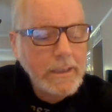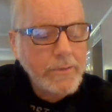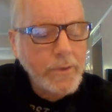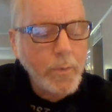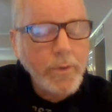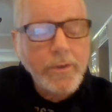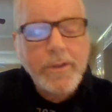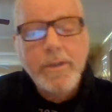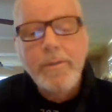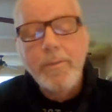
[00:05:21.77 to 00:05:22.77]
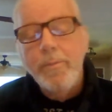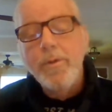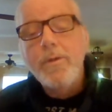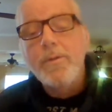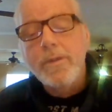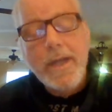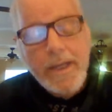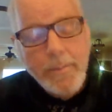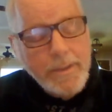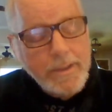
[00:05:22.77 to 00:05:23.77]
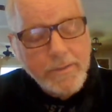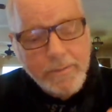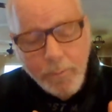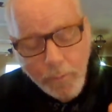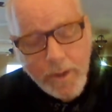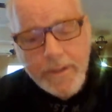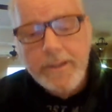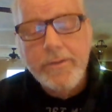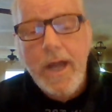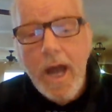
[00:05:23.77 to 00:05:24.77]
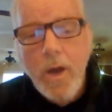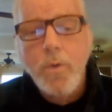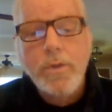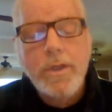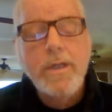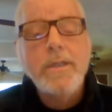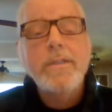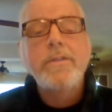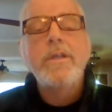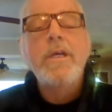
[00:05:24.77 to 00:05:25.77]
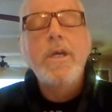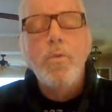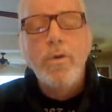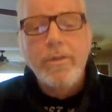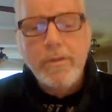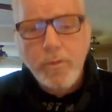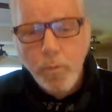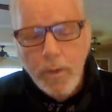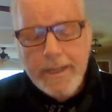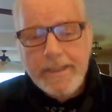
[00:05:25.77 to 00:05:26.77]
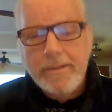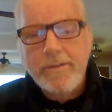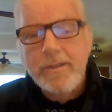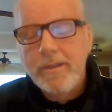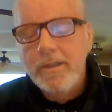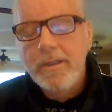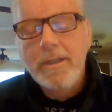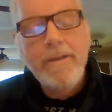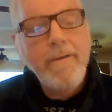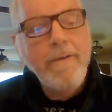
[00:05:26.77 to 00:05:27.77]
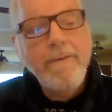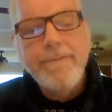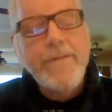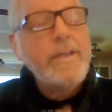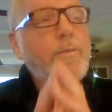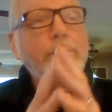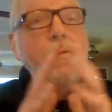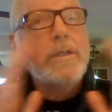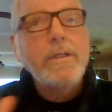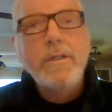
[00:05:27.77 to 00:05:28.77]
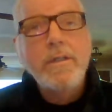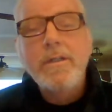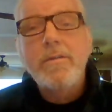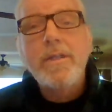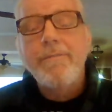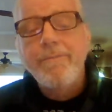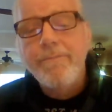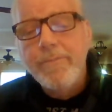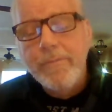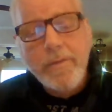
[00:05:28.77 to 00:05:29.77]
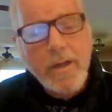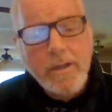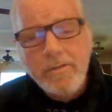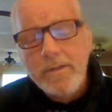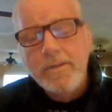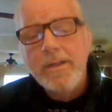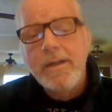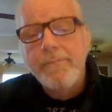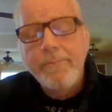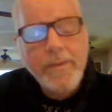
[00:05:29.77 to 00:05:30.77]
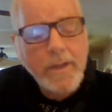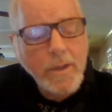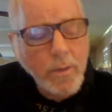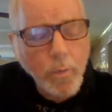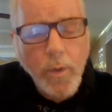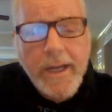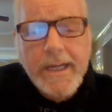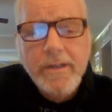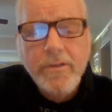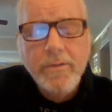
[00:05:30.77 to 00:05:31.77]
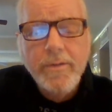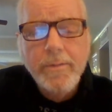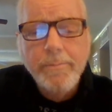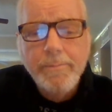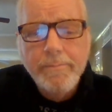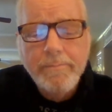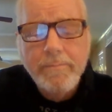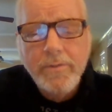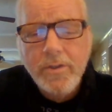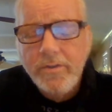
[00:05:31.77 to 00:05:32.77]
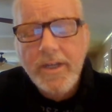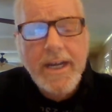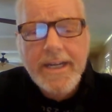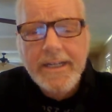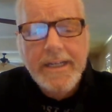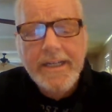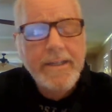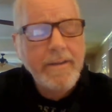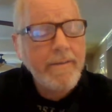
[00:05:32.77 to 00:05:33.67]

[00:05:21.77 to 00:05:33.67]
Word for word: So we're getting, the world, the enemy is wearing us out, guys, with these weights. Facebook, it's like, honestly, it's like the rage of the society.